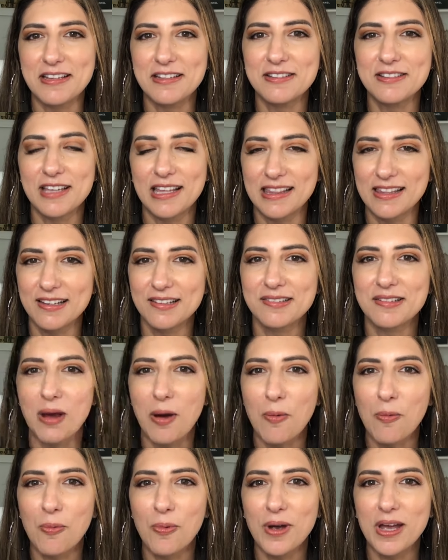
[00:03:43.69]
did this
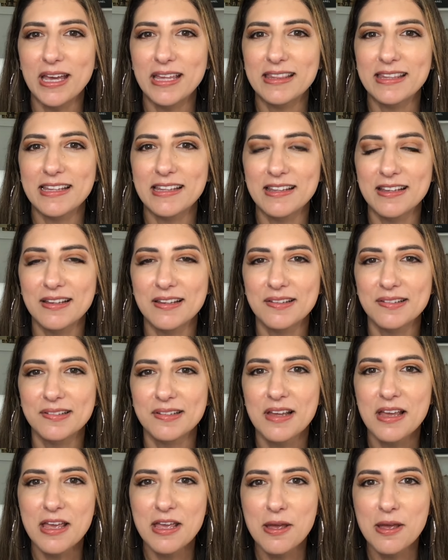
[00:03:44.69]
with this